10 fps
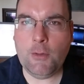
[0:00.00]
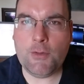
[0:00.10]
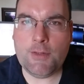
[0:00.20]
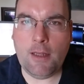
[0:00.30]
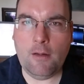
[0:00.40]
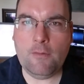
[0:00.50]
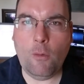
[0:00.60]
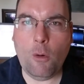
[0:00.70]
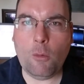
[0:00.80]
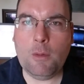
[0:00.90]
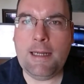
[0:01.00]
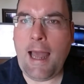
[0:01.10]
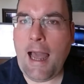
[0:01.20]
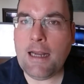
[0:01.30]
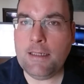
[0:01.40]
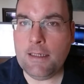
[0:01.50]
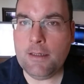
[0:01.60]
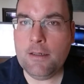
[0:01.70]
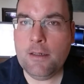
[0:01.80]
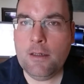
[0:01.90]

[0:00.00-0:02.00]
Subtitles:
yourself or reacted